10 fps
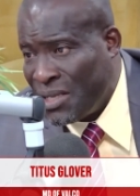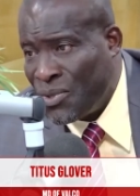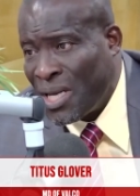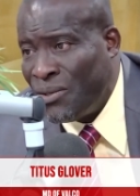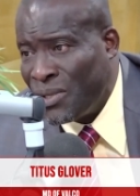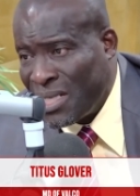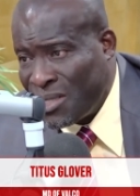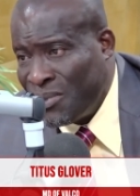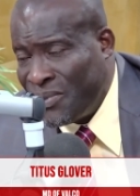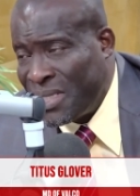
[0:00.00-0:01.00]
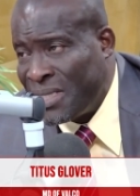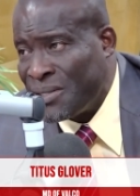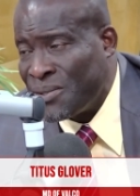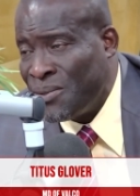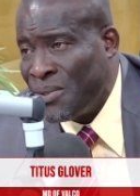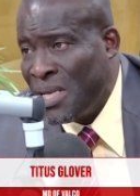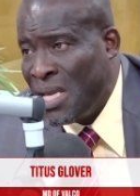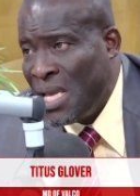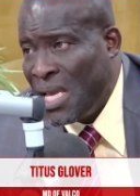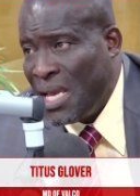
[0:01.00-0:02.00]
that we can look at some of these things. So
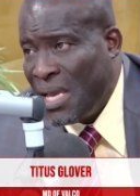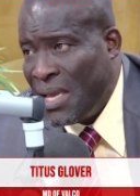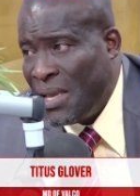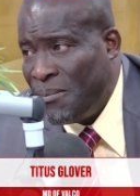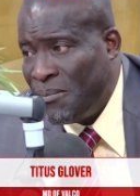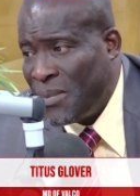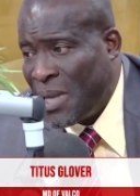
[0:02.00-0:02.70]
um,